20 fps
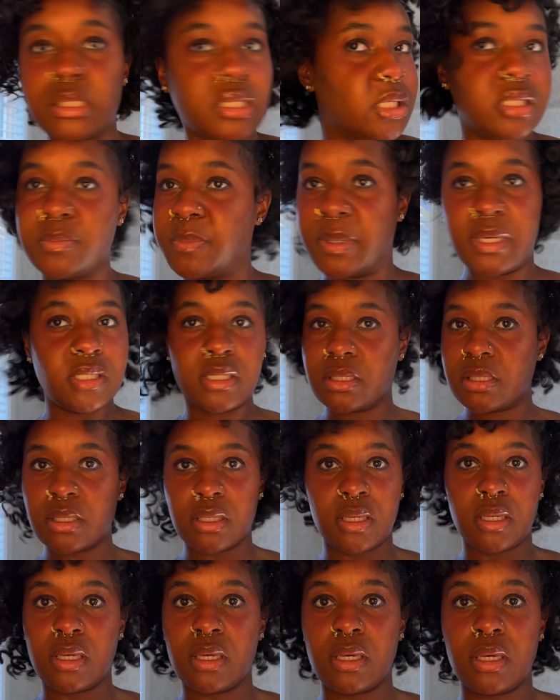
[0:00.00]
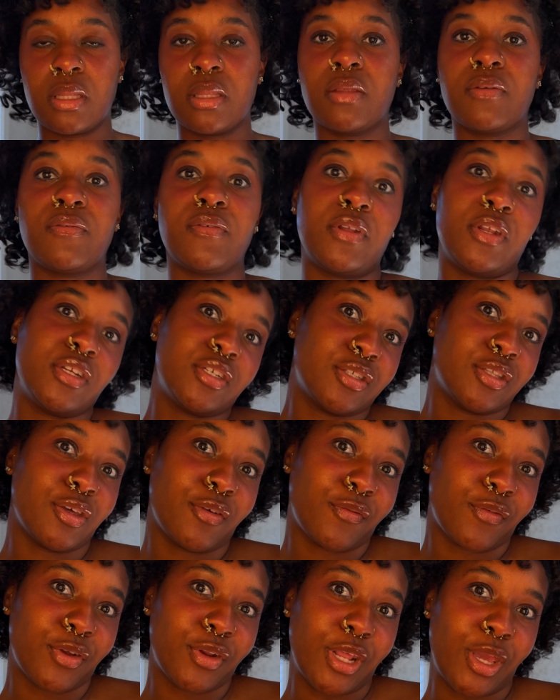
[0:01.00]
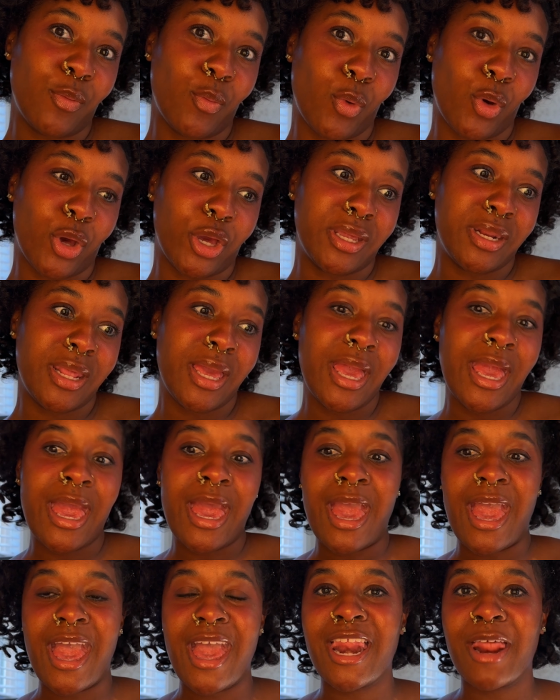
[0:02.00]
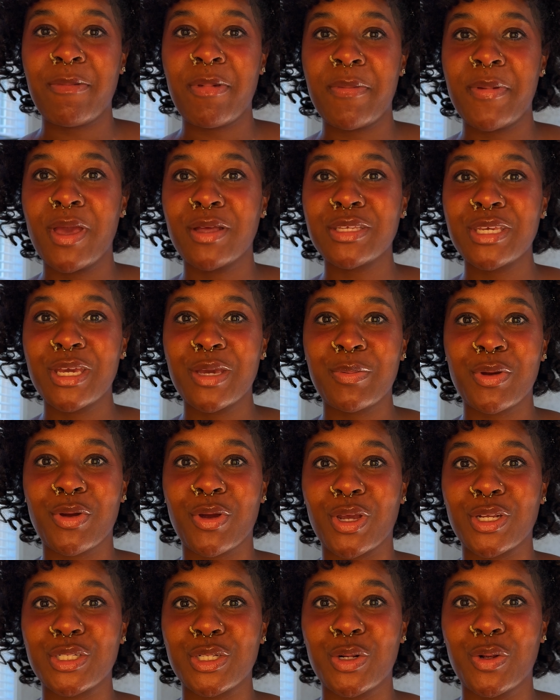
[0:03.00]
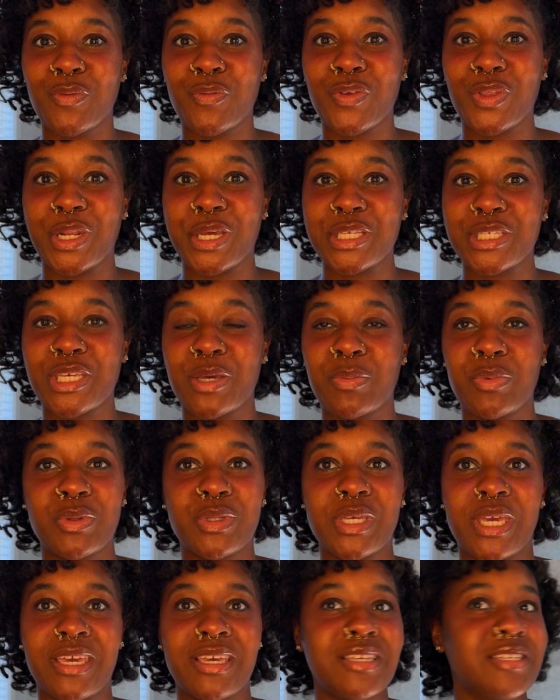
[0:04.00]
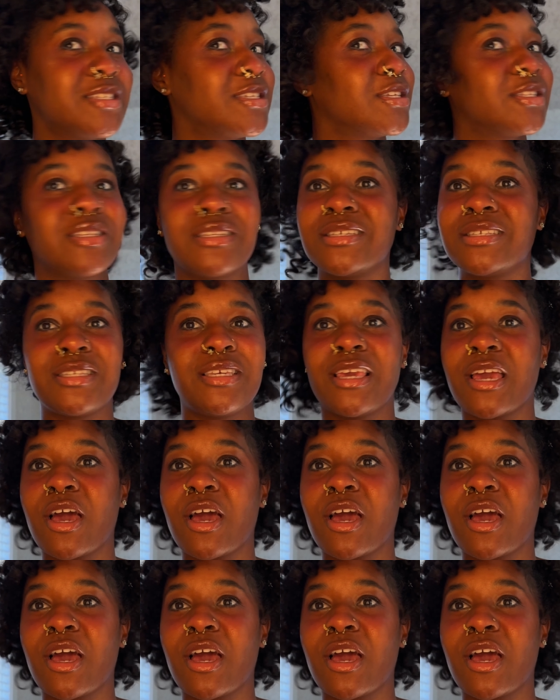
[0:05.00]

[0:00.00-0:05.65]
is basically the finished look for day one. And maybe I'll take a progression over the next couple days to see